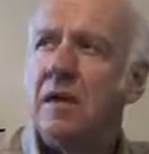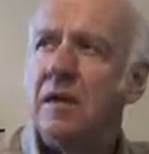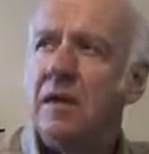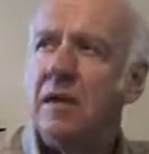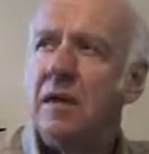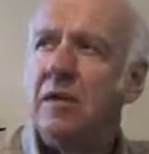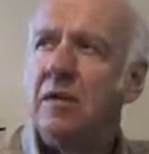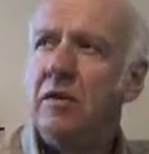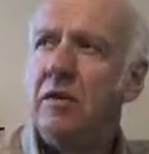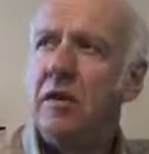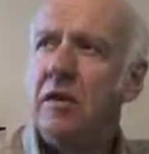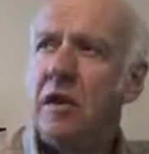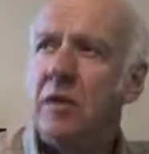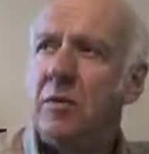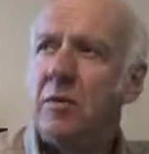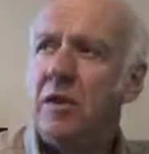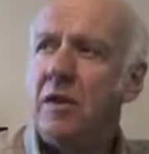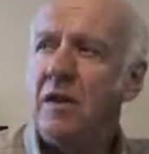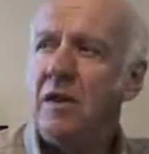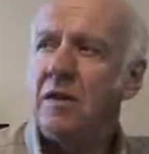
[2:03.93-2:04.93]
leader in the
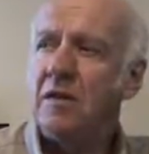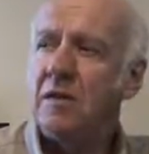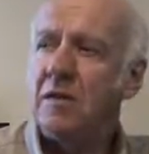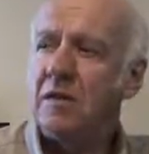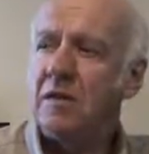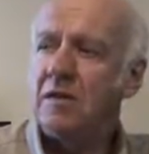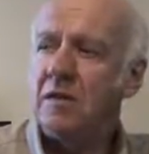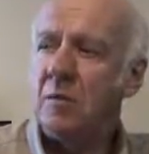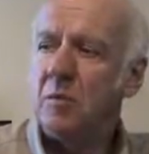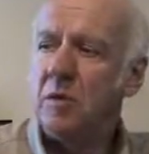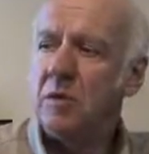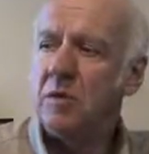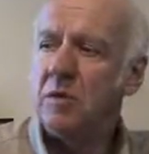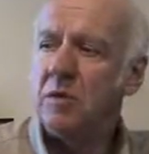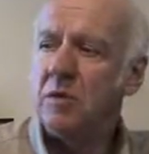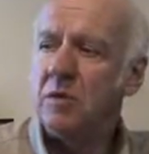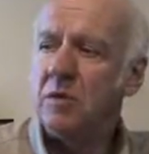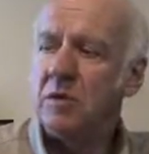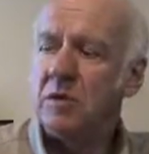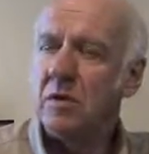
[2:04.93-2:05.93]
company and someone
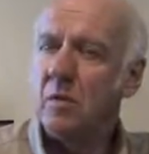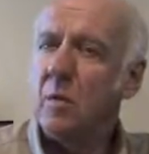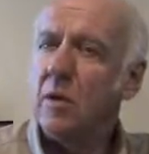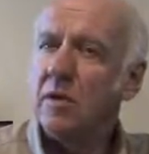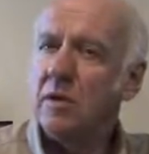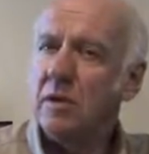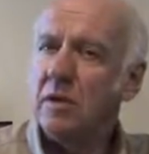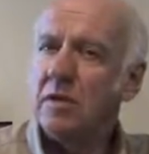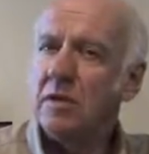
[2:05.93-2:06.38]
who is wanting